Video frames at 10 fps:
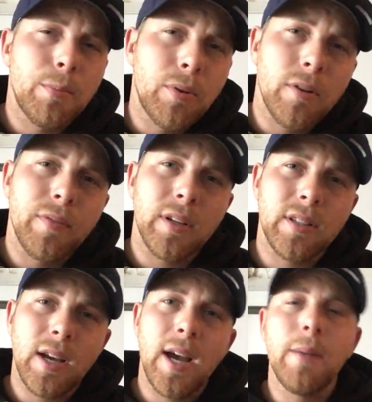the perfect
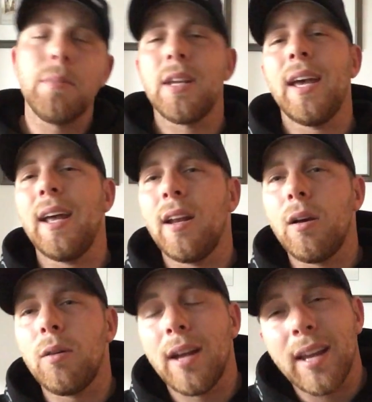time to head
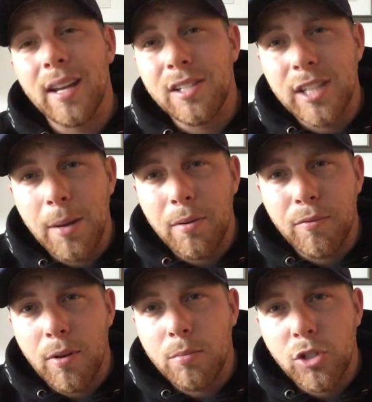out and catch salmon
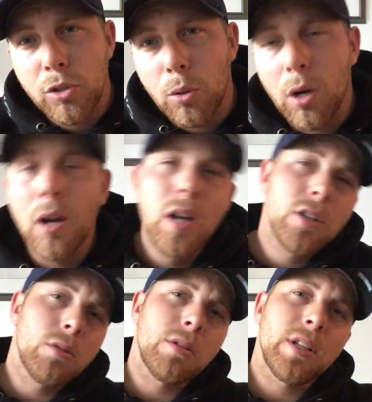from shore.
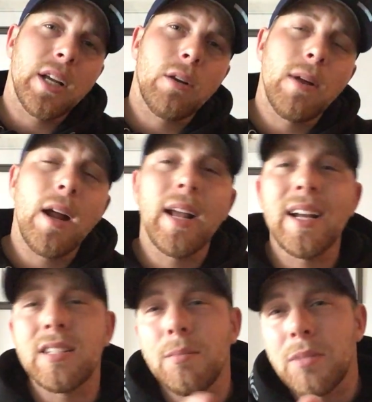So stick around, I
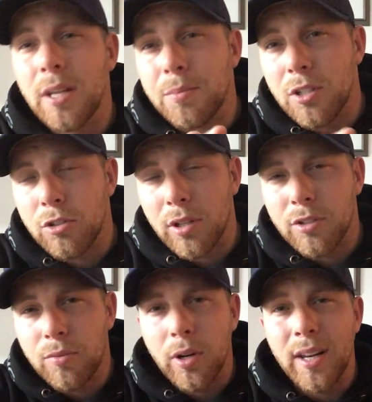got some tips and tricks
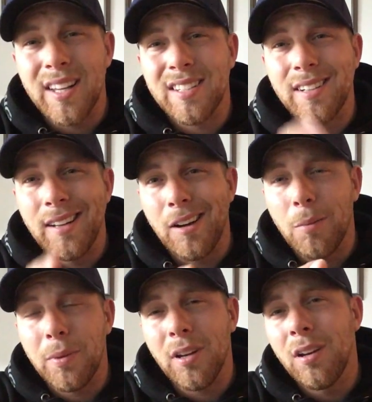for you that's going to
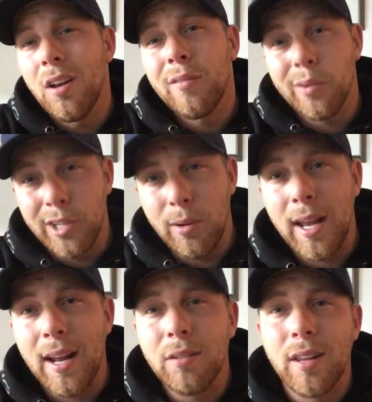help you for when you
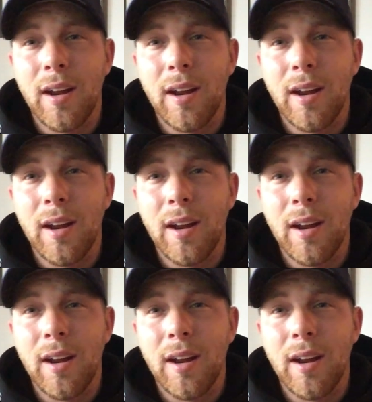head out